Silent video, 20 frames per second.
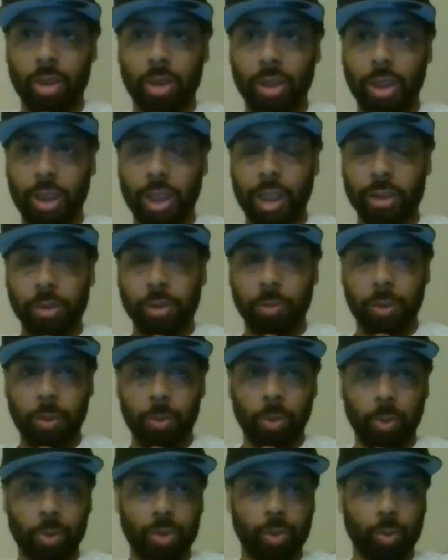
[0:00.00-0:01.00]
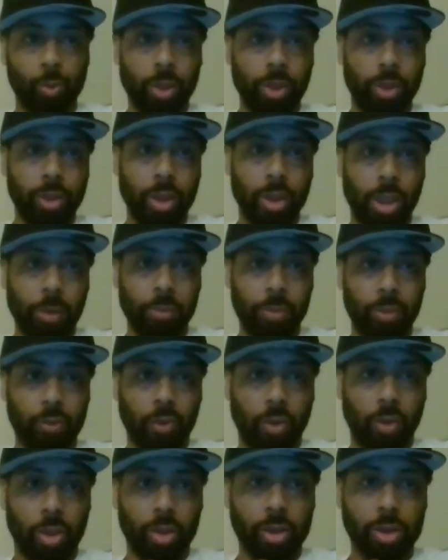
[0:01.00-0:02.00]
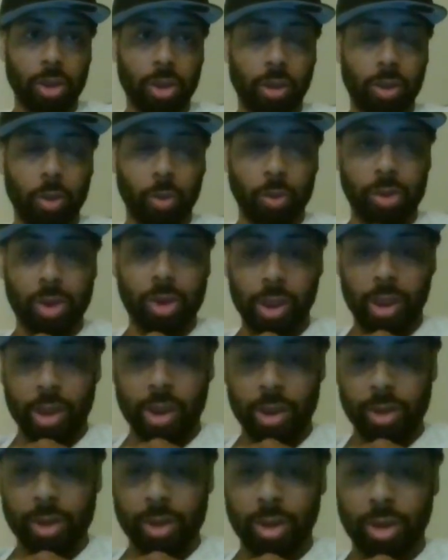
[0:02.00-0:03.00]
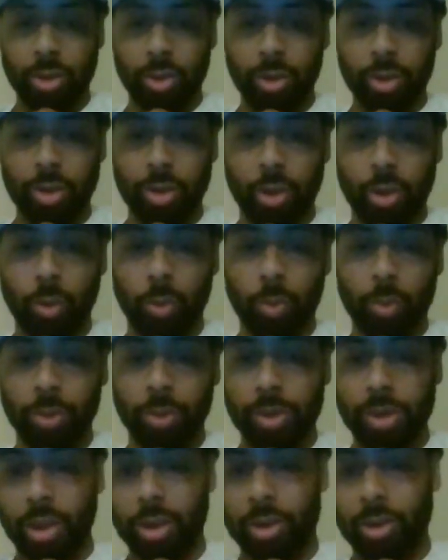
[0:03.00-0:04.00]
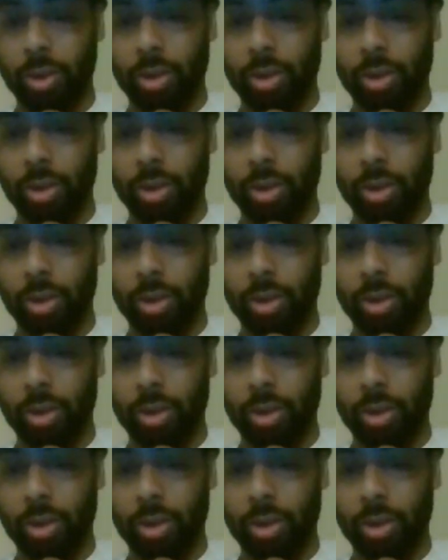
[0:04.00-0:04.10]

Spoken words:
that got your people written up as far as those tickets, and he says,